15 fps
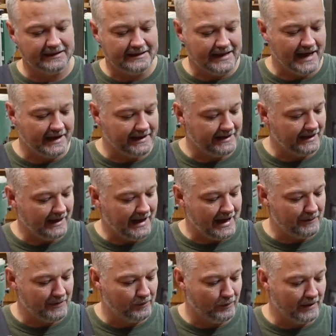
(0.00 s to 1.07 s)
kind of in
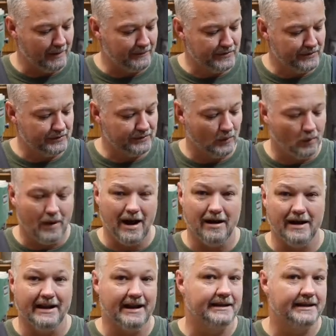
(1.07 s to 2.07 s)
line with what I'm used to wearing.